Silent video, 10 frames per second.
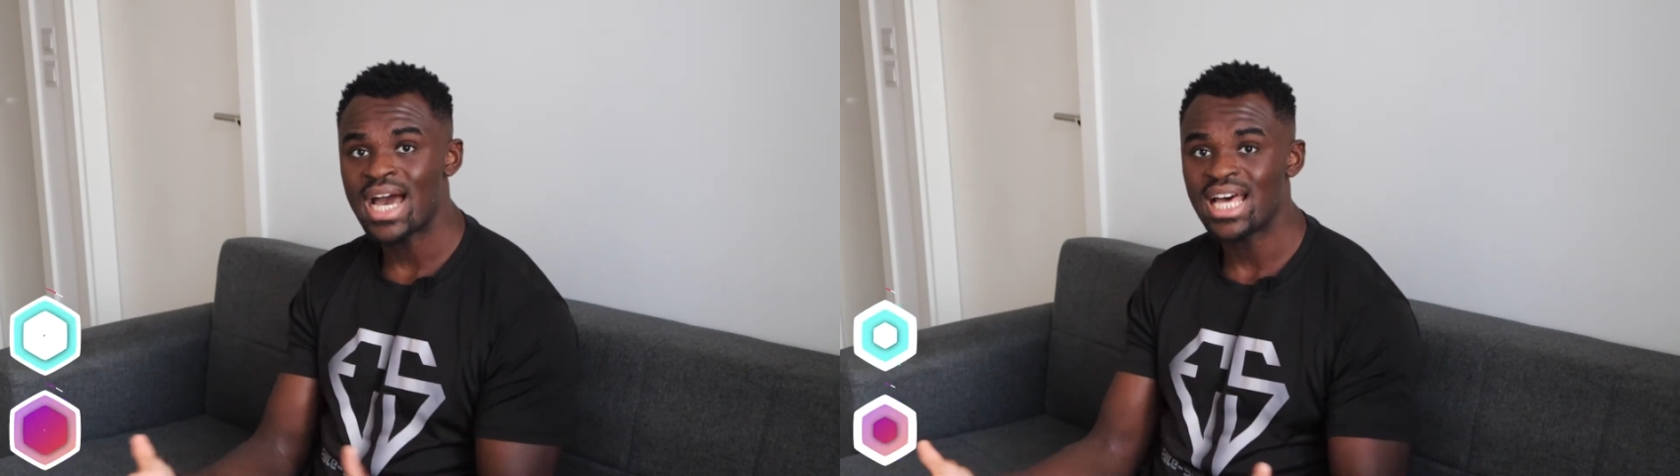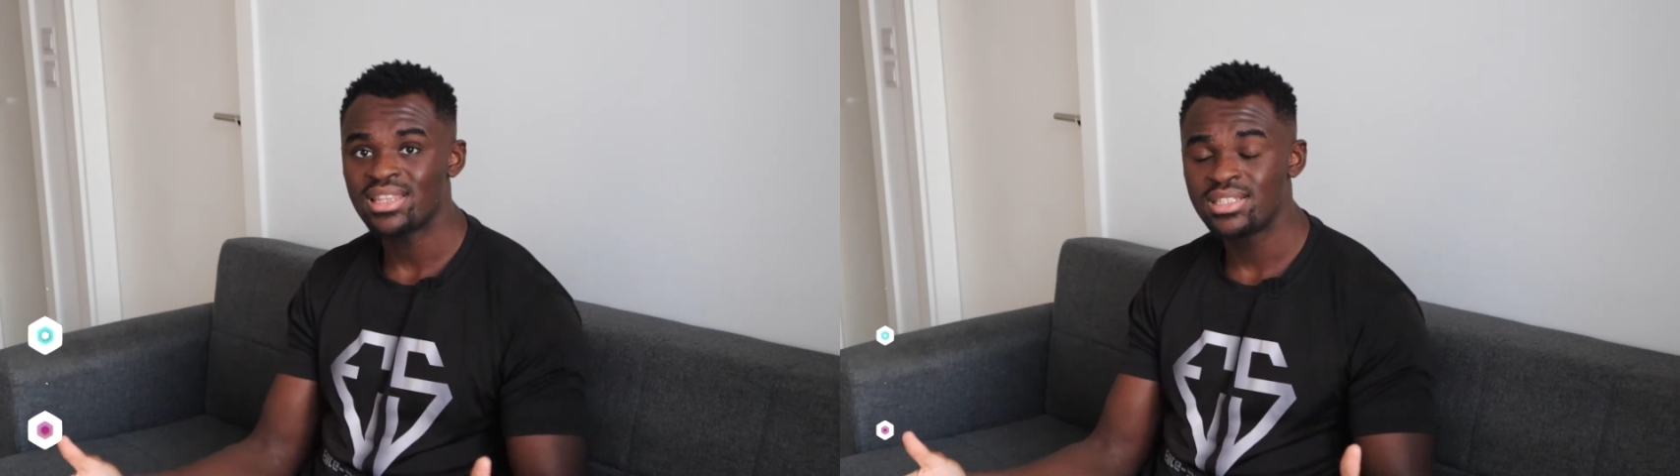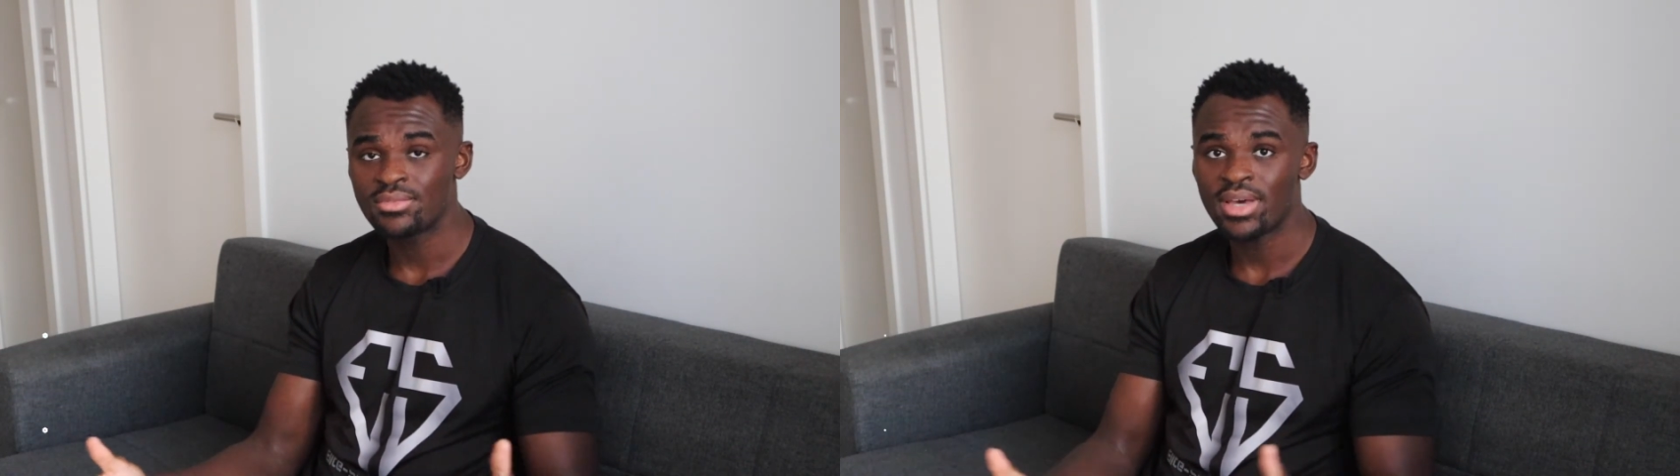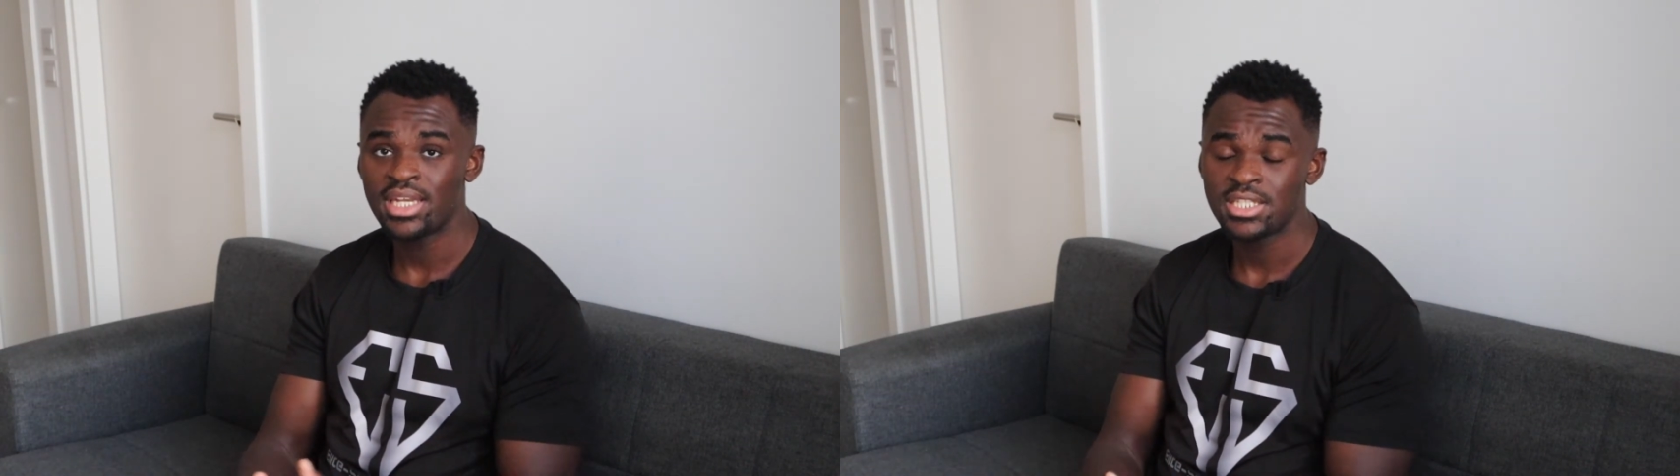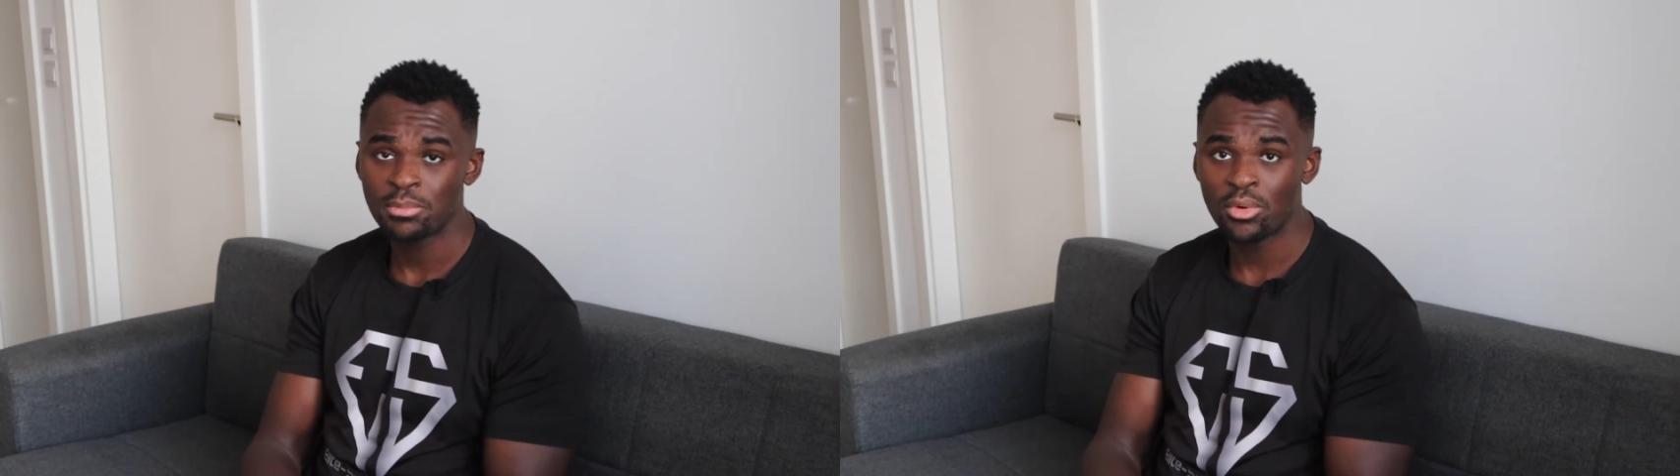athletes of
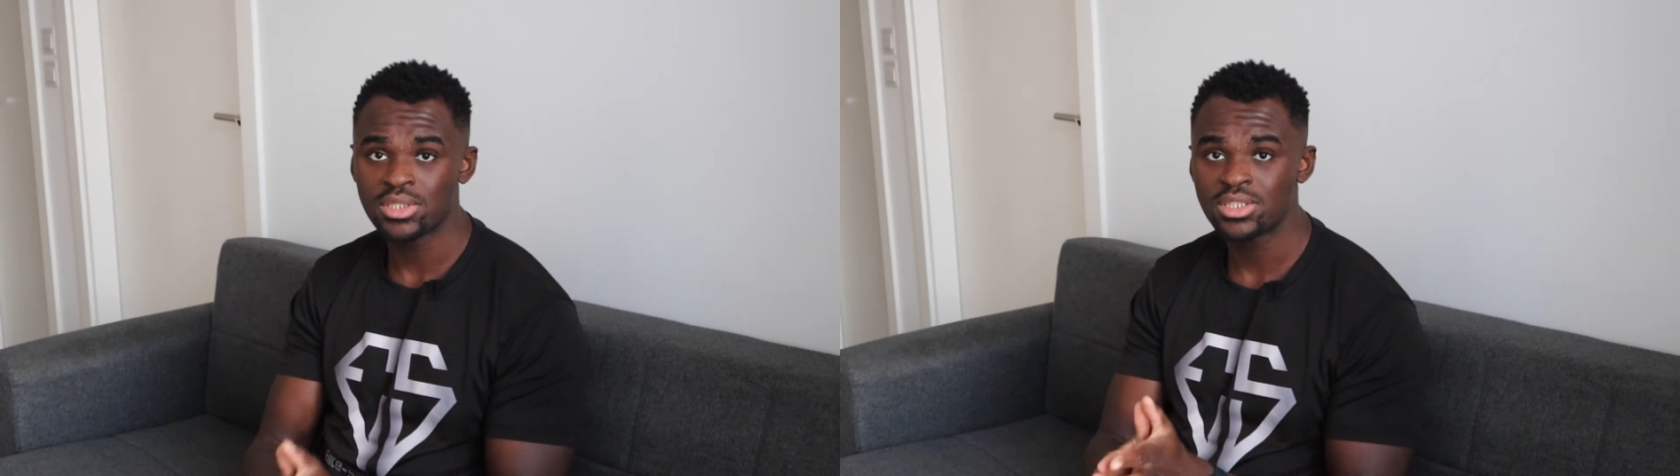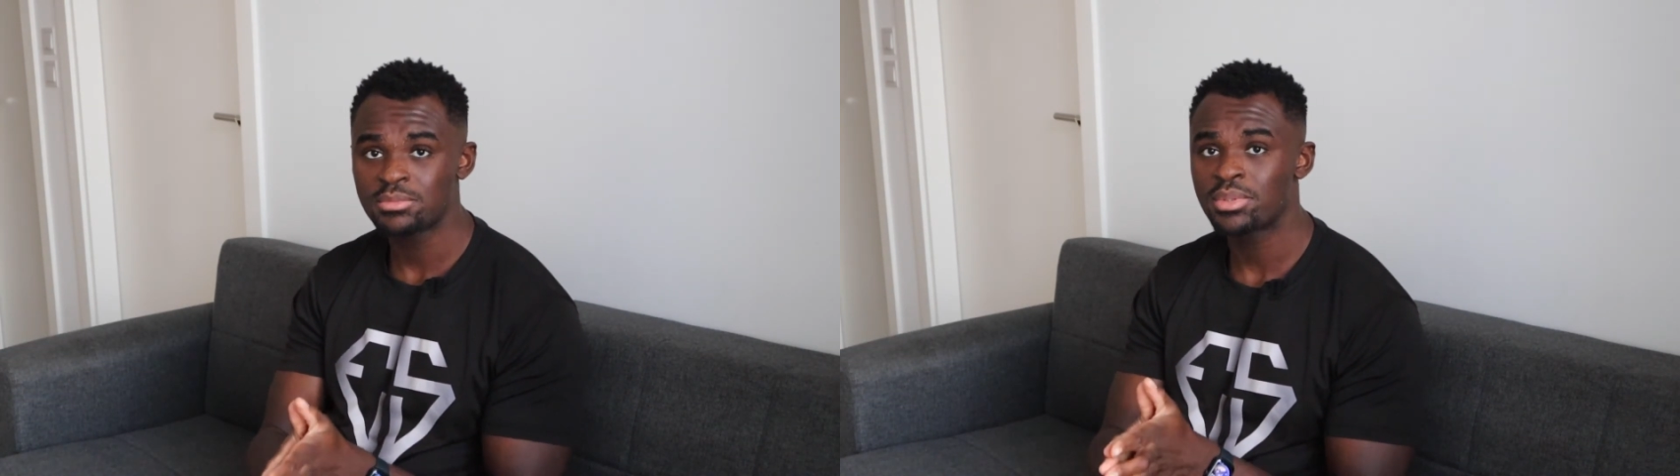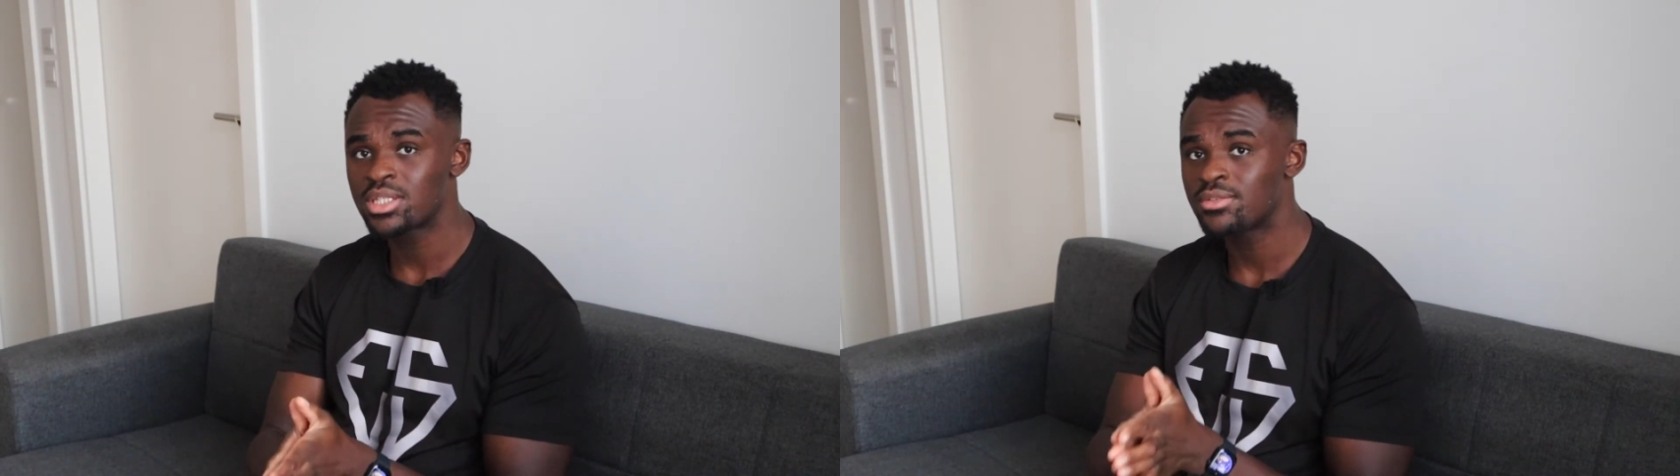any sports just because